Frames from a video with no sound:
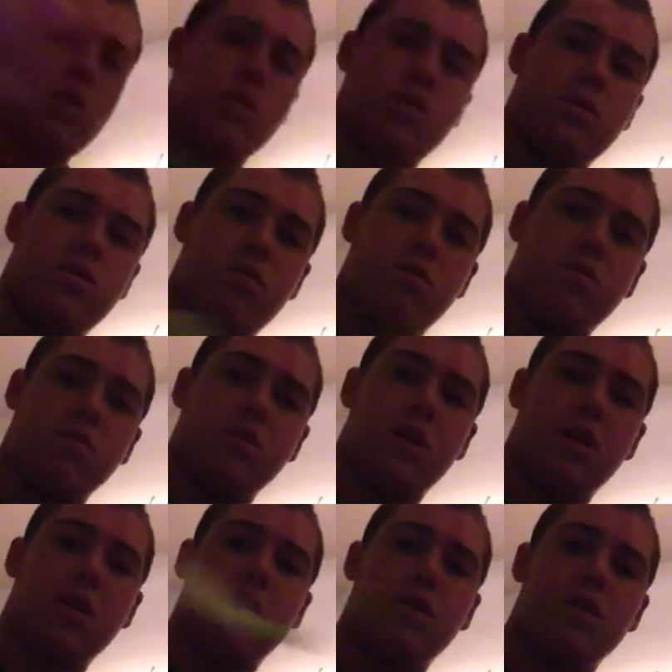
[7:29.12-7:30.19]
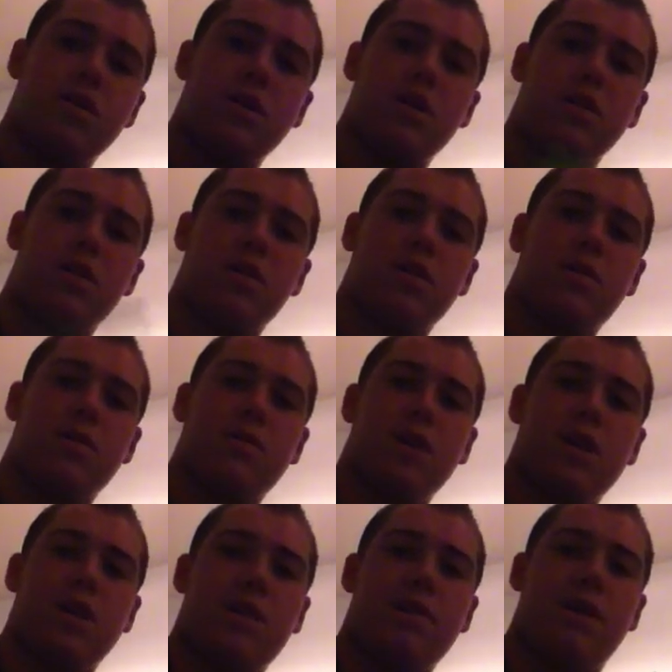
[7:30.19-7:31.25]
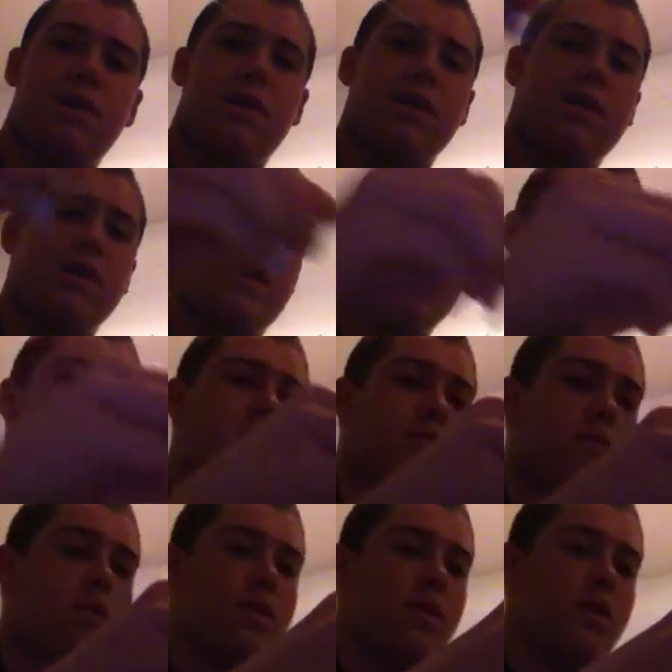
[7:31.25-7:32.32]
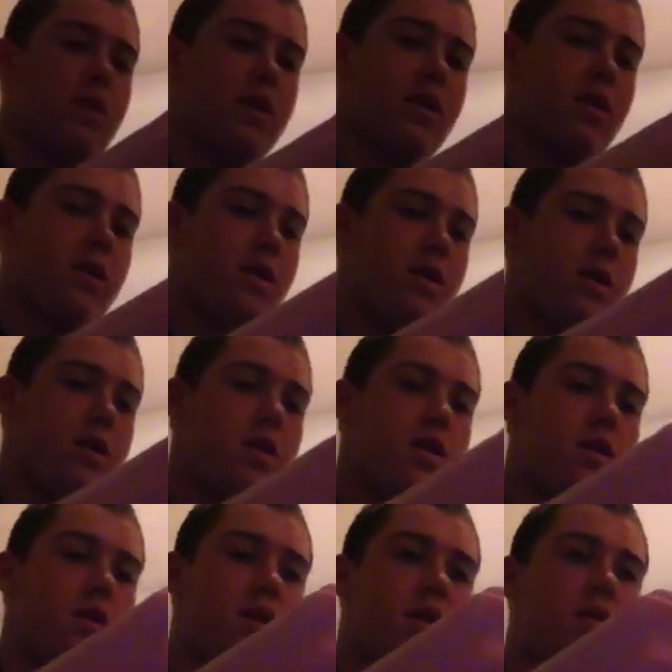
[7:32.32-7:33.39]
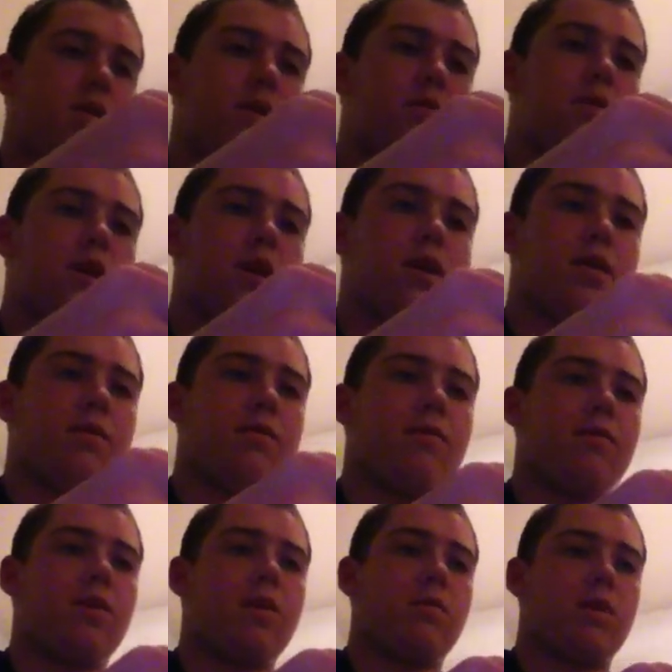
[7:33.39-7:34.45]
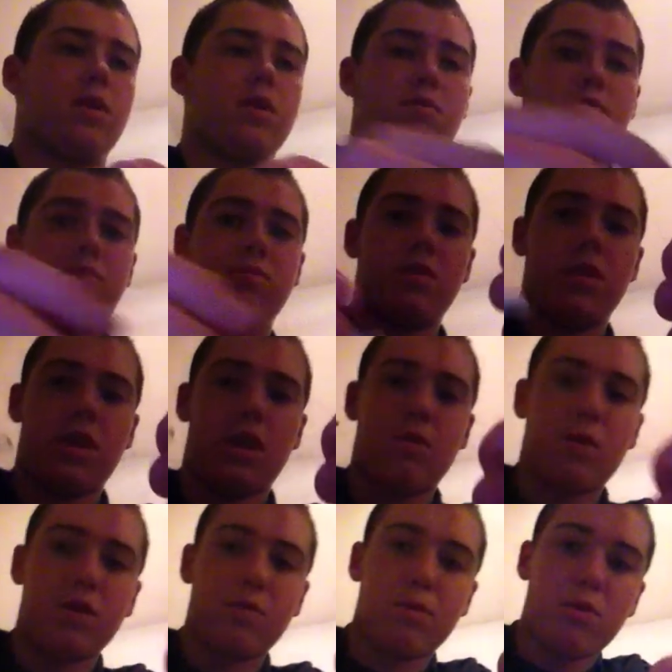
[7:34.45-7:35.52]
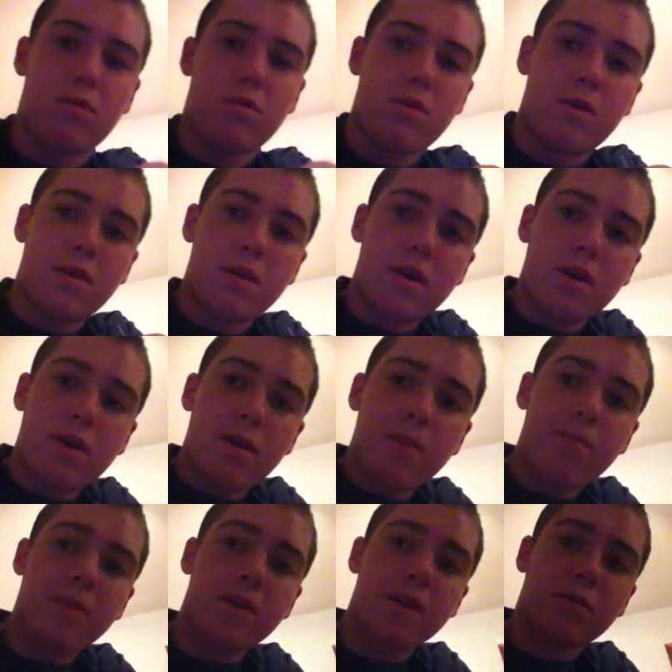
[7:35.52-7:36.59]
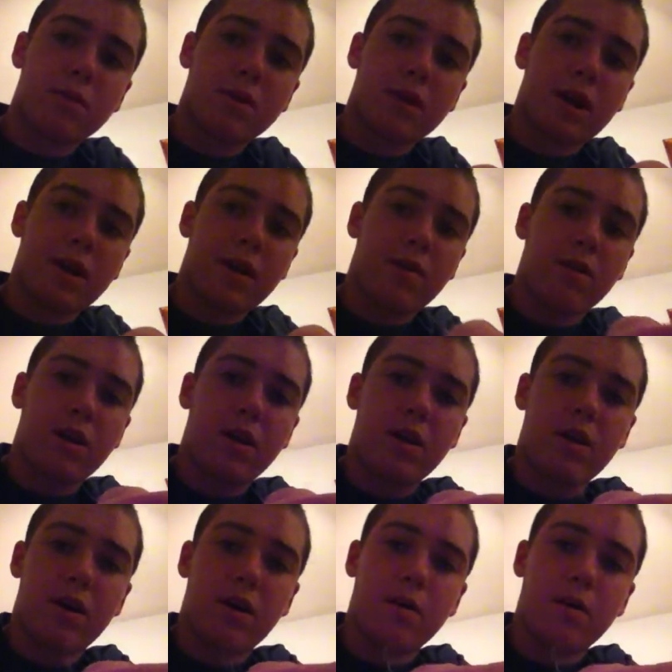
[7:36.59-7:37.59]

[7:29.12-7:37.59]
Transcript: so shad dart's here, and then I've got my second long piece of line. Alright, same thing. I'm gonna take my spoon. This one's got a green,